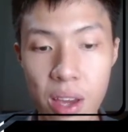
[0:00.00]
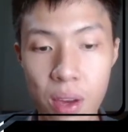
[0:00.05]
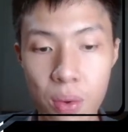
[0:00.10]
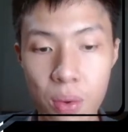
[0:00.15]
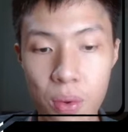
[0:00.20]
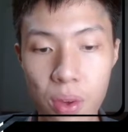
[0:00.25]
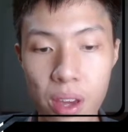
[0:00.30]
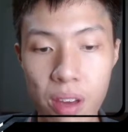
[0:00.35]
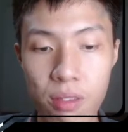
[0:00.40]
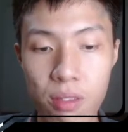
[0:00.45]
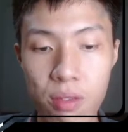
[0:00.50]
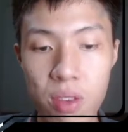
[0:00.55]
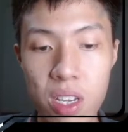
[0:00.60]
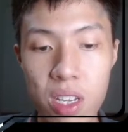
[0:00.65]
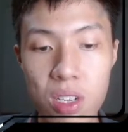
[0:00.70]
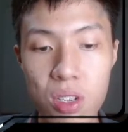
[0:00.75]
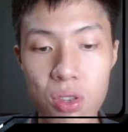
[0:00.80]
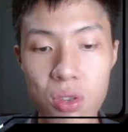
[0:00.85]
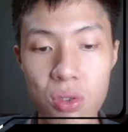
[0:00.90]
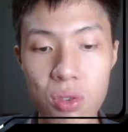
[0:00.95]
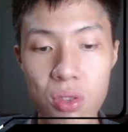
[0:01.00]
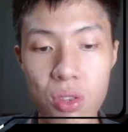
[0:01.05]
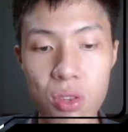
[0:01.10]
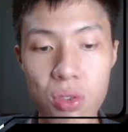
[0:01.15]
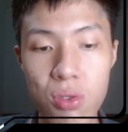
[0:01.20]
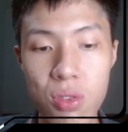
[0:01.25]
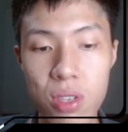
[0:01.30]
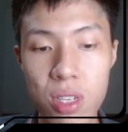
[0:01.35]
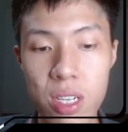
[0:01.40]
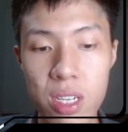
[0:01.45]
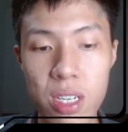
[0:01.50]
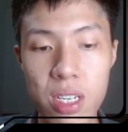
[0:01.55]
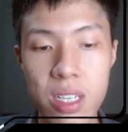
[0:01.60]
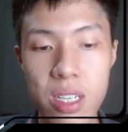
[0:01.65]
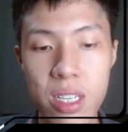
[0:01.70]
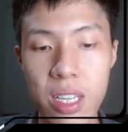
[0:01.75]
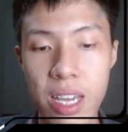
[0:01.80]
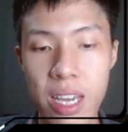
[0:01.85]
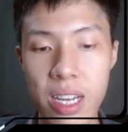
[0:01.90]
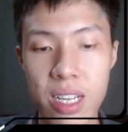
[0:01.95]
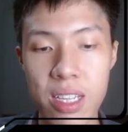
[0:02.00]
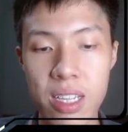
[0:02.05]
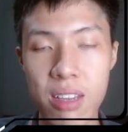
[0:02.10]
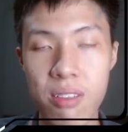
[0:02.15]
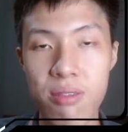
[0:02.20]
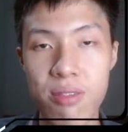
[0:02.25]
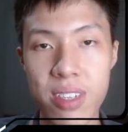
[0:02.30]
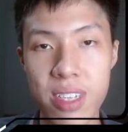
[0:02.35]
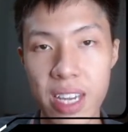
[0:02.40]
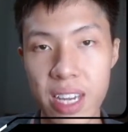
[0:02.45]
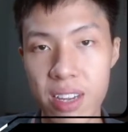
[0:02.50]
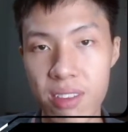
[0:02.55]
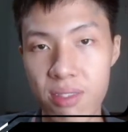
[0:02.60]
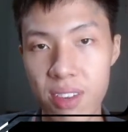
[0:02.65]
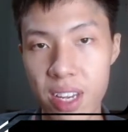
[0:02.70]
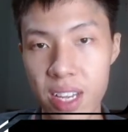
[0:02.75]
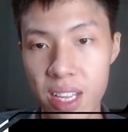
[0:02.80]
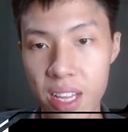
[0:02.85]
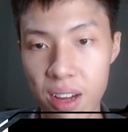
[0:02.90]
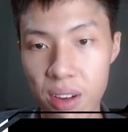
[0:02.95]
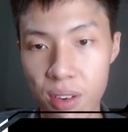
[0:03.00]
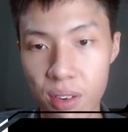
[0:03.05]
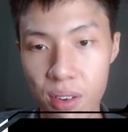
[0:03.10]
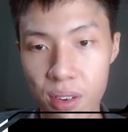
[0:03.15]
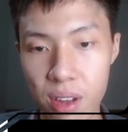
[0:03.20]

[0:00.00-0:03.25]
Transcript: we have to introduce a negative sign right now.